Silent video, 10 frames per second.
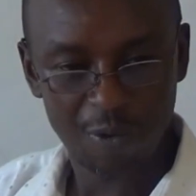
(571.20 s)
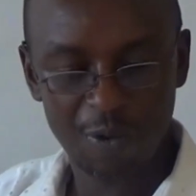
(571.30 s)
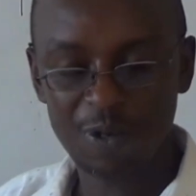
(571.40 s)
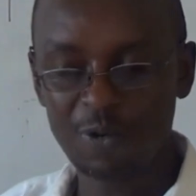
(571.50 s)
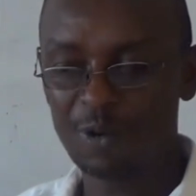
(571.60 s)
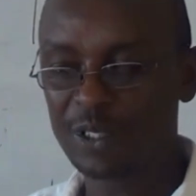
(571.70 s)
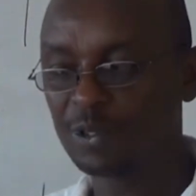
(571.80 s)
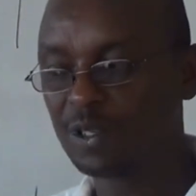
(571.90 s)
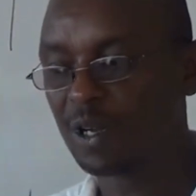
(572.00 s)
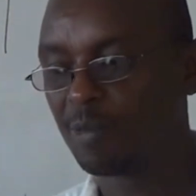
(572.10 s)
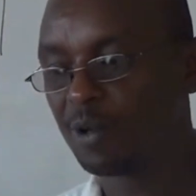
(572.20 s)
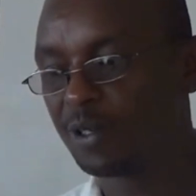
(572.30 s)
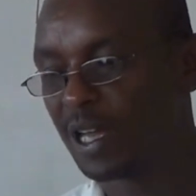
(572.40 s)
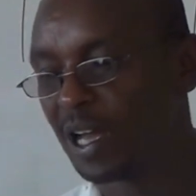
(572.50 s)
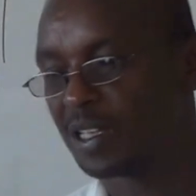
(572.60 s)
When we were talking about
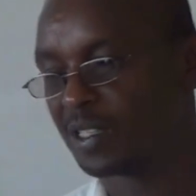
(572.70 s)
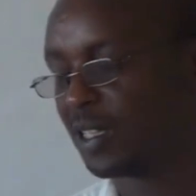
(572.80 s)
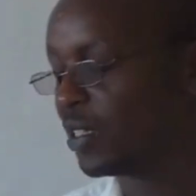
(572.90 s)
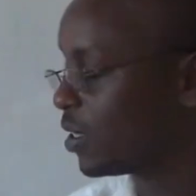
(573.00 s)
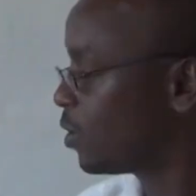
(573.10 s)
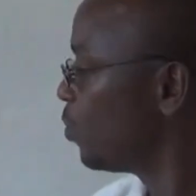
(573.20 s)
the assets,